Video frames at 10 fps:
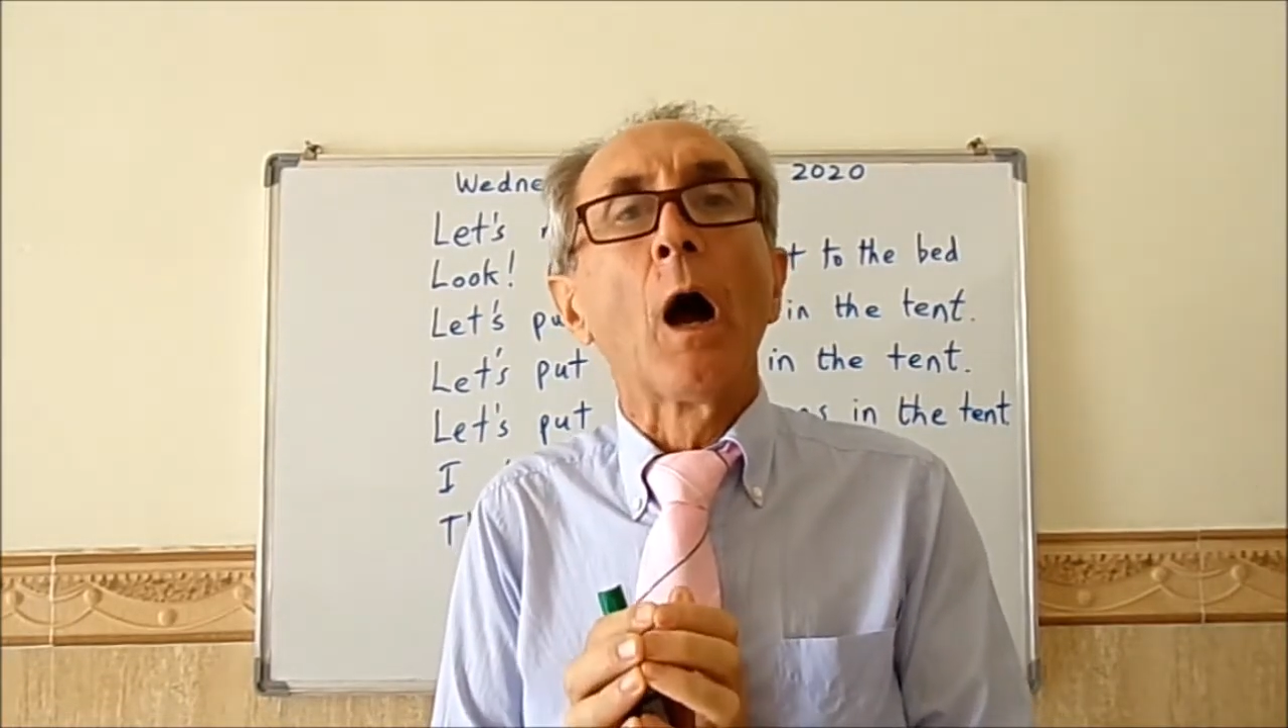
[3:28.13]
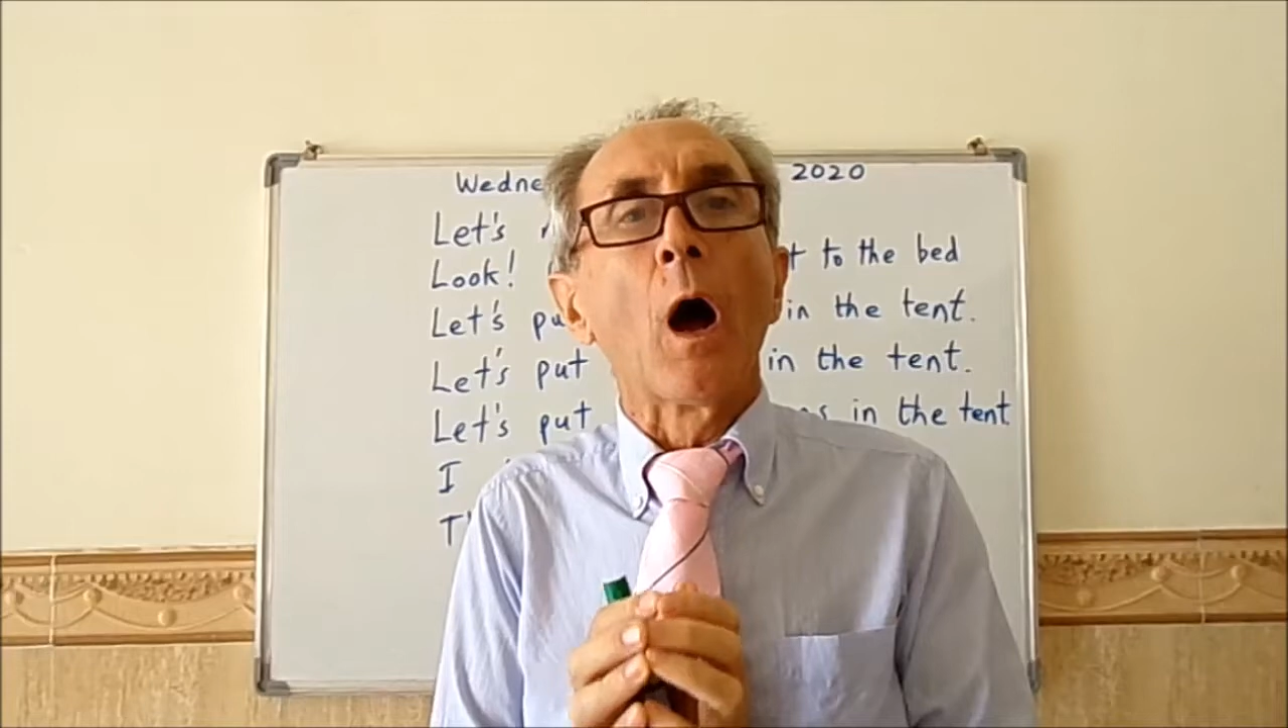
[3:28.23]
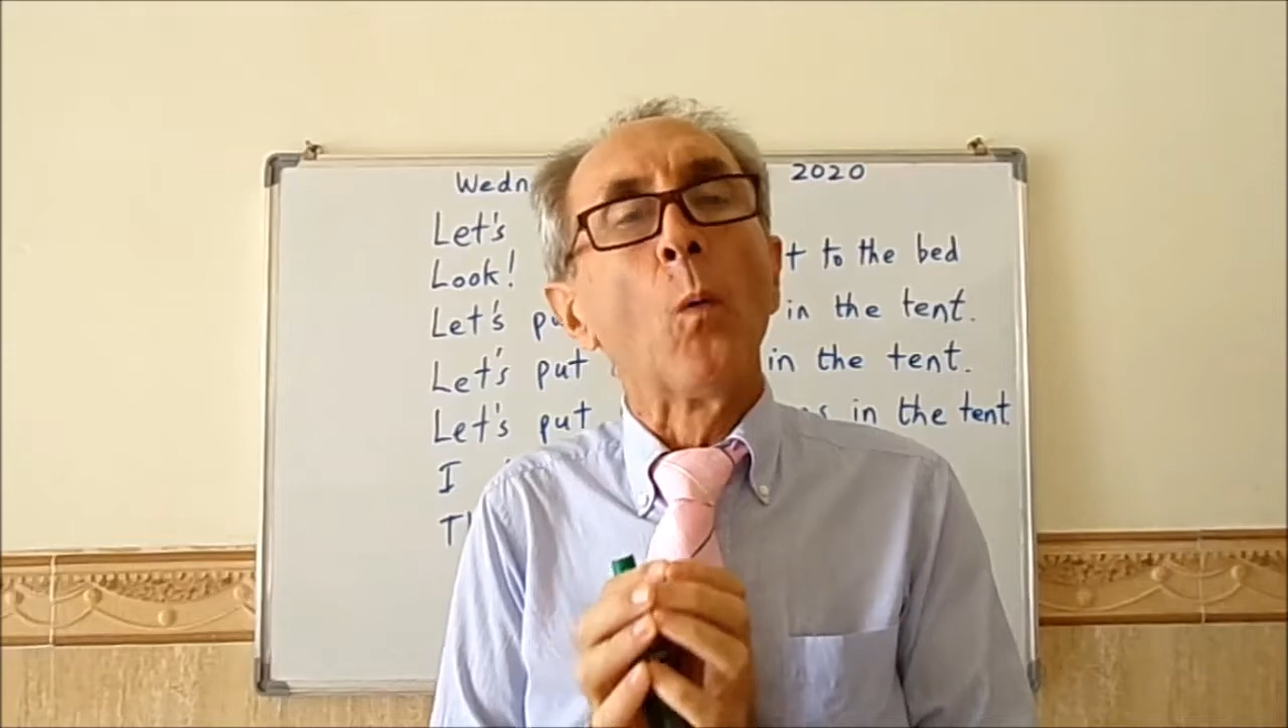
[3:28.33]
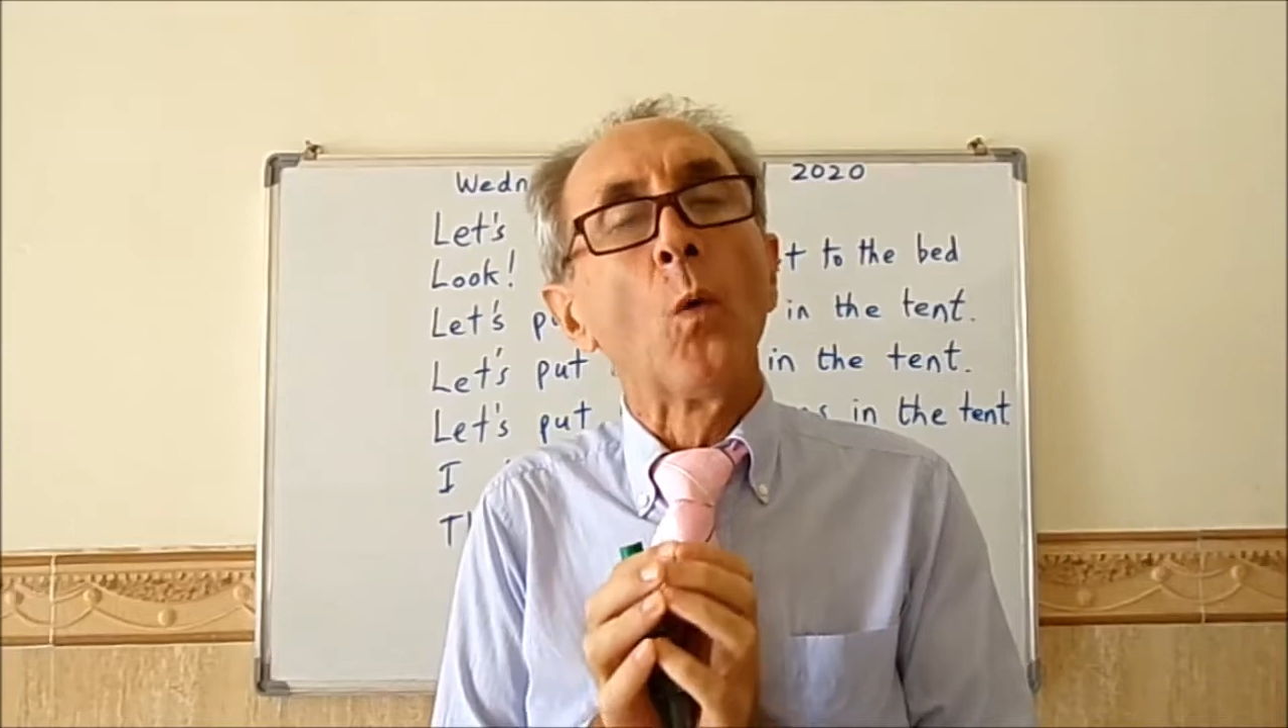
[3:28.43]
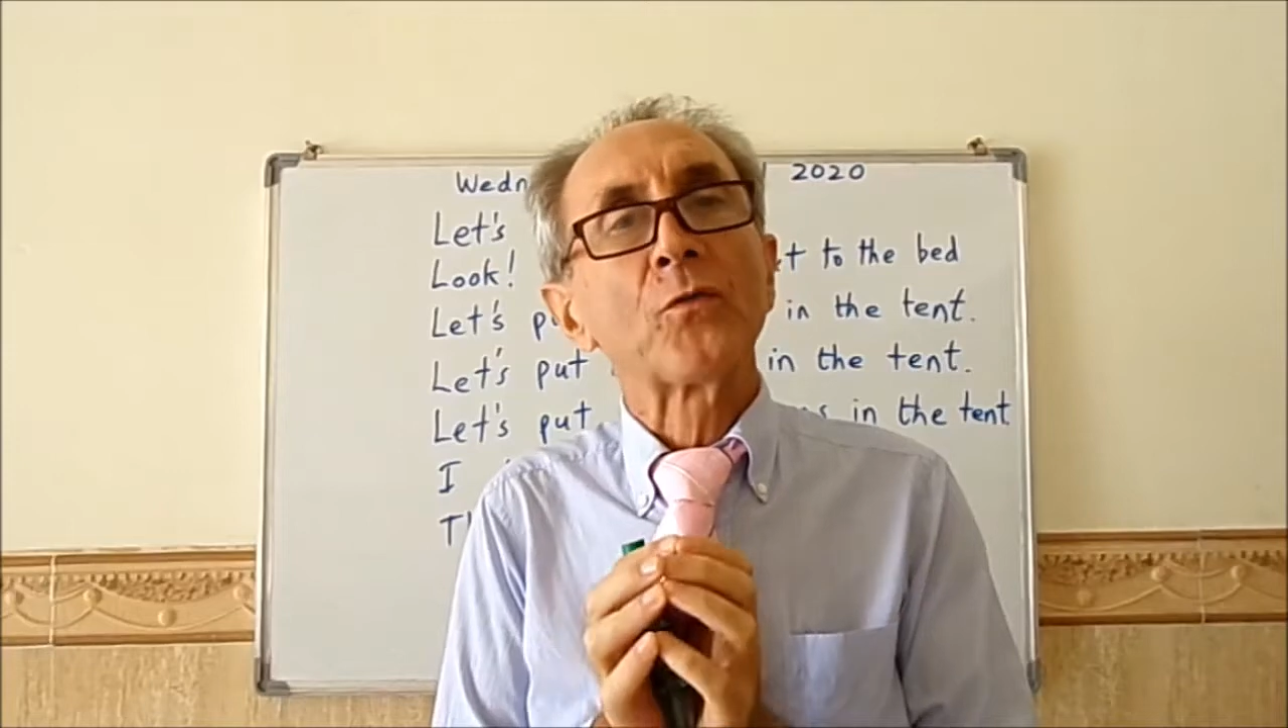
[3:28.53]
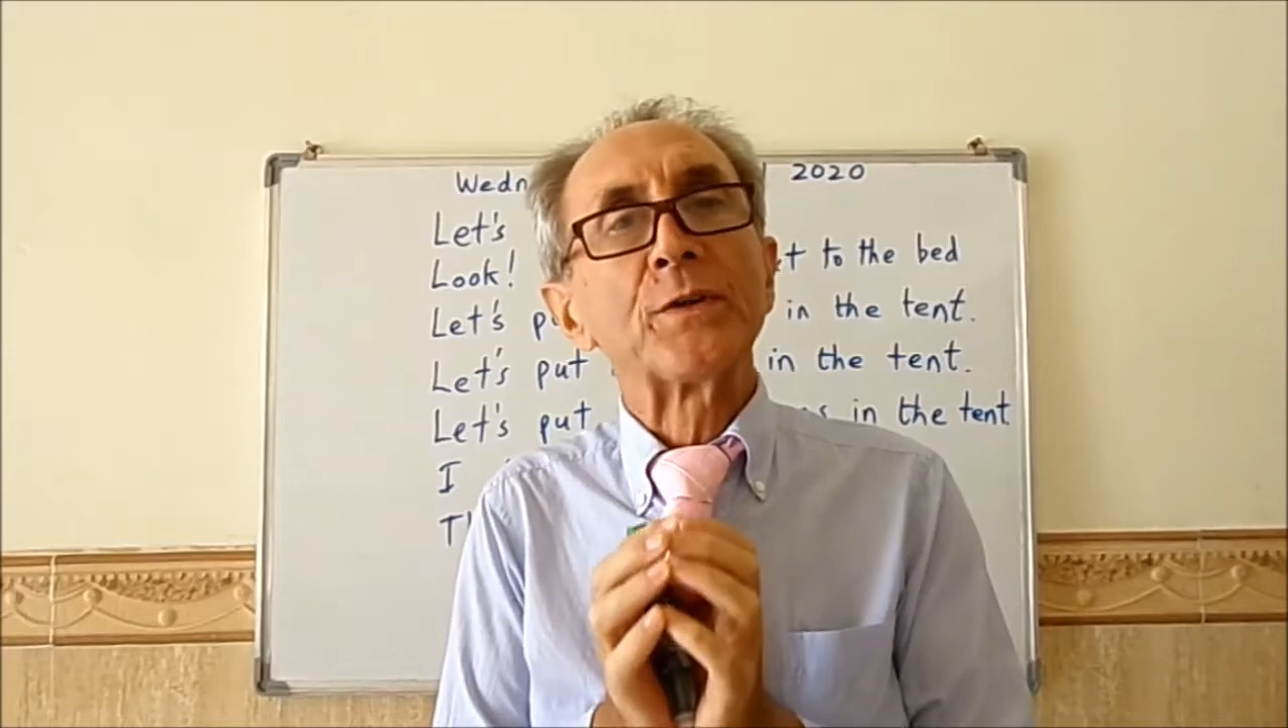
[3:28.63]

and what the